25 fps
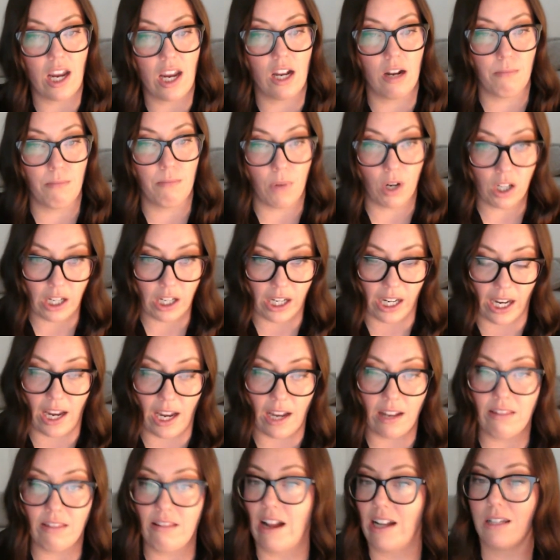in a
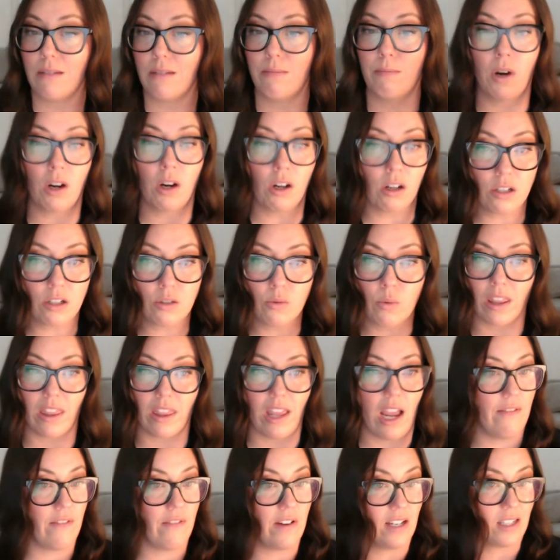market that's marked with
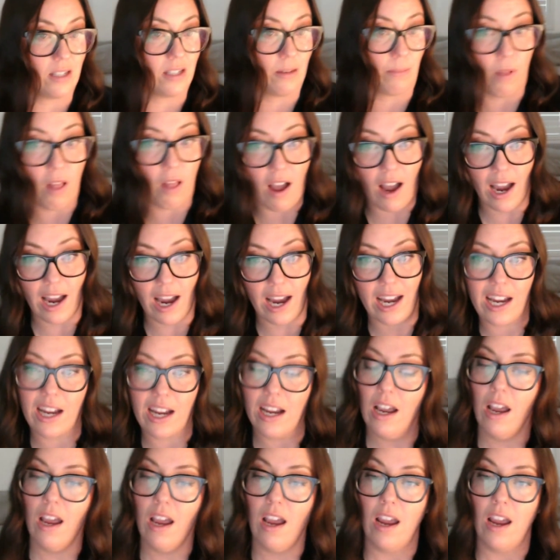heavy supply,